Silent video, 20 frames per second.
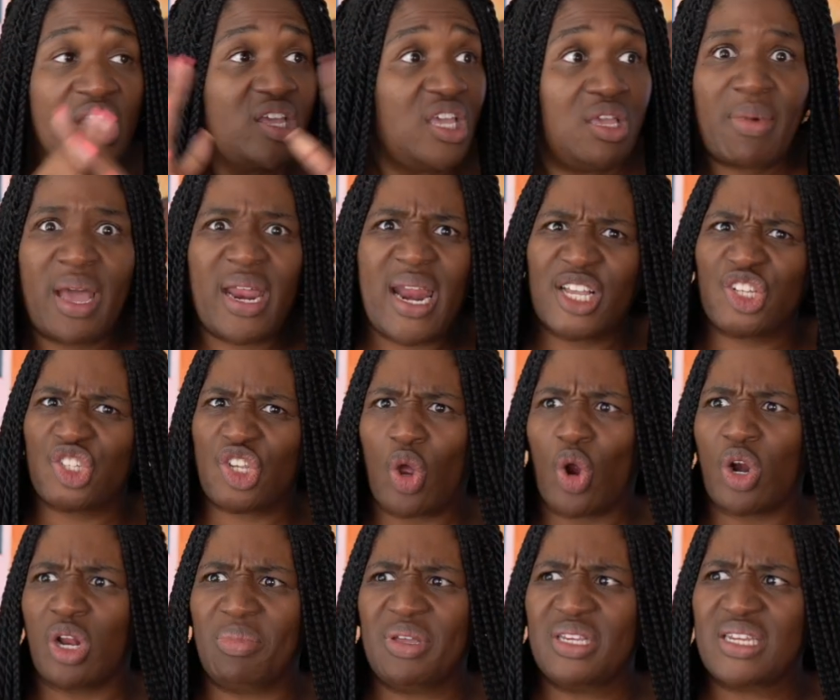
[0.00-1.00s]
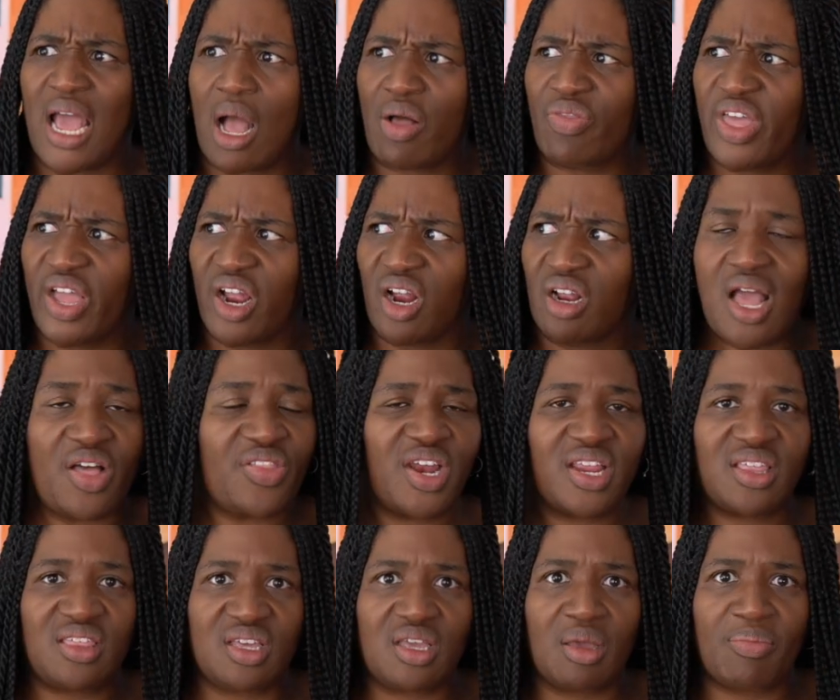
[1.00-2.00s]
He might actually already be down there. Now that
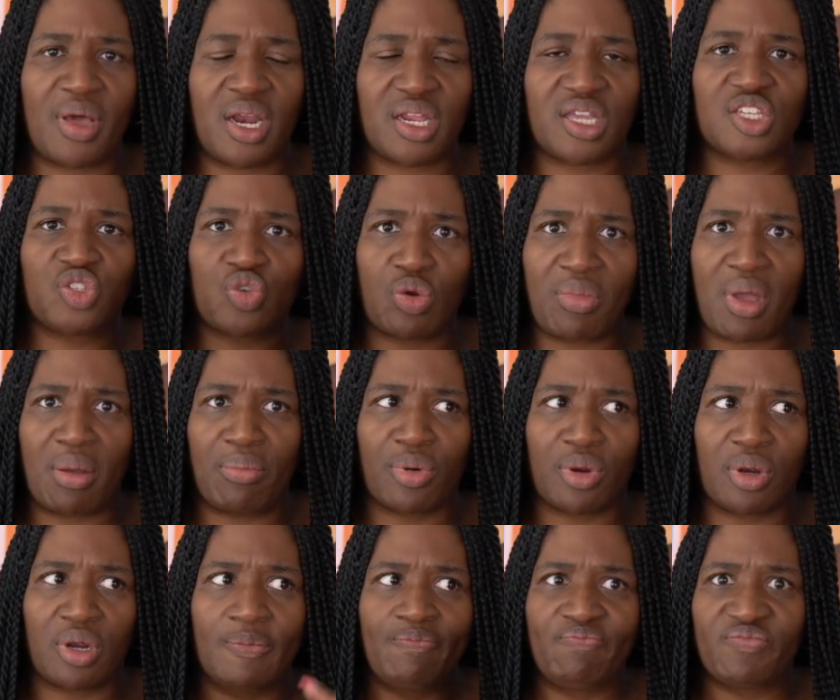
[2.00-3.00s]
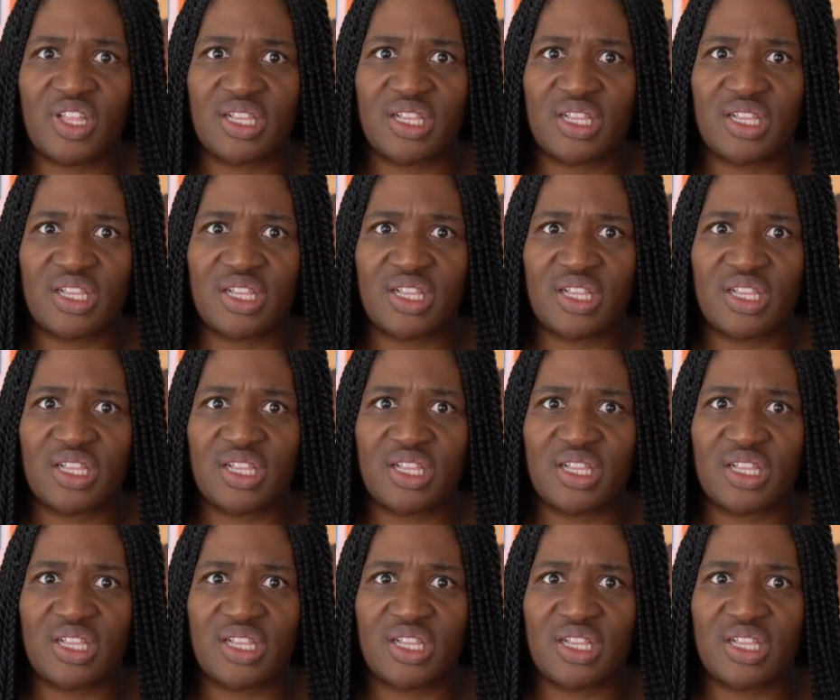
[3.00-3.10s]
I think about it, because remember,